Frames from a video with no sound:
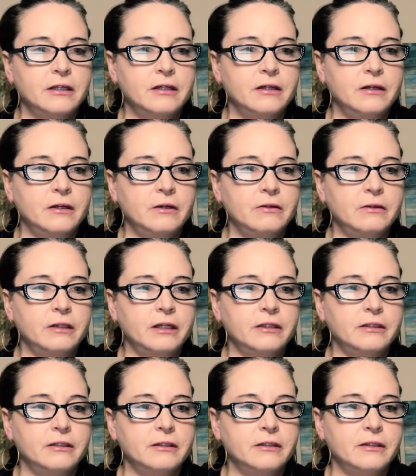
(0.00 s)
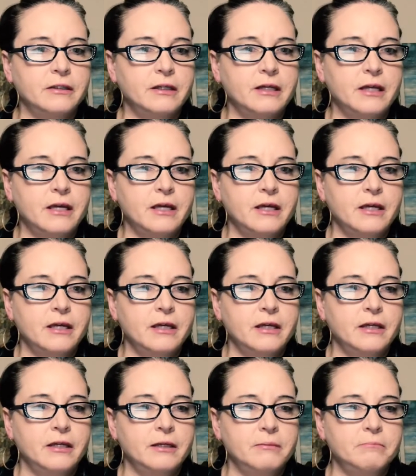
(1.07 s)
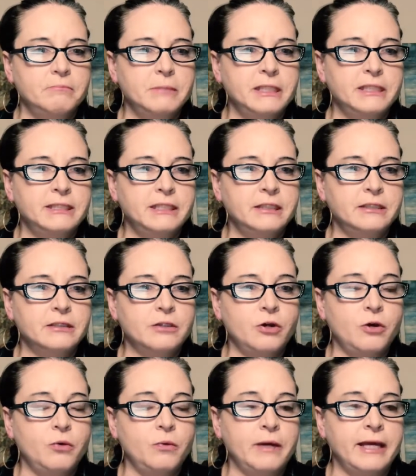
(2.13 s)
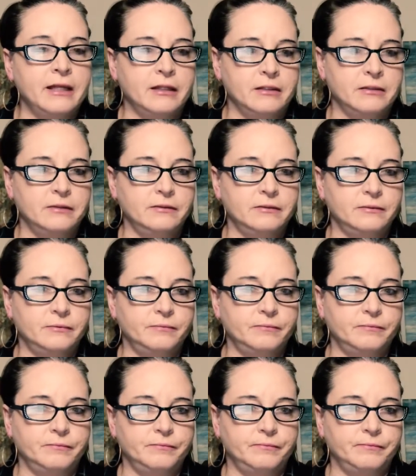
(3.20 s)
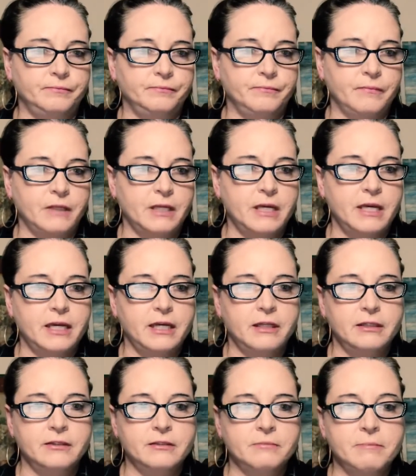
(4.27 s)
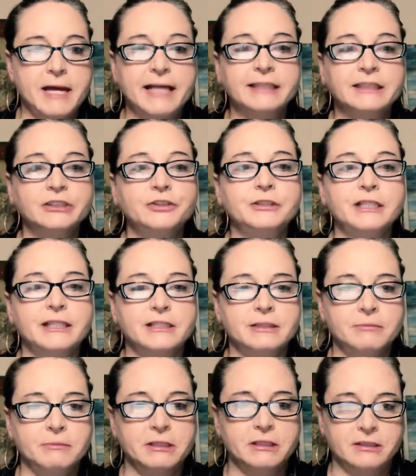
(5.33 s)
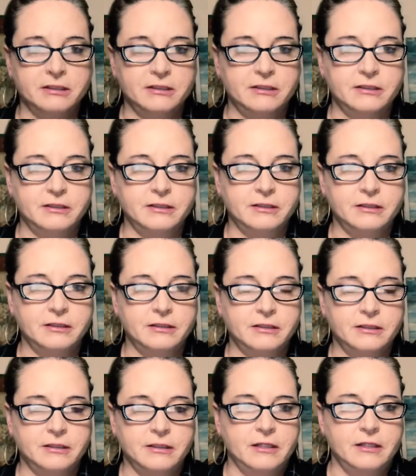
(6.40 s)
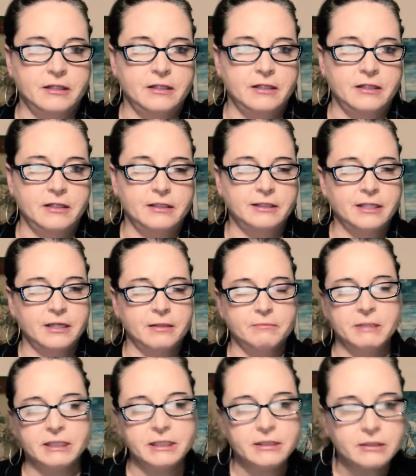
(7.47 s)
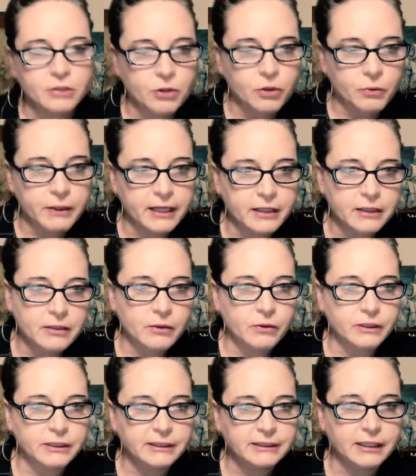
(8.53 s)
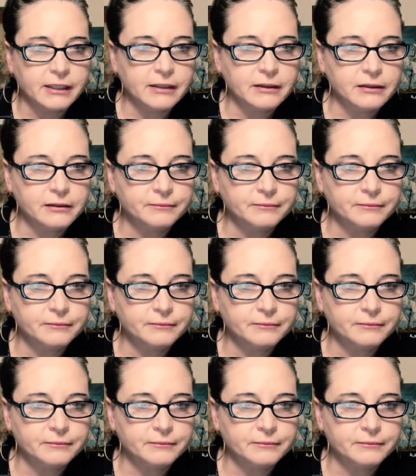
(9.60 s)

Okay. Mrs. Koelle and Master Desmond. Is that Mrs. Koelle or is that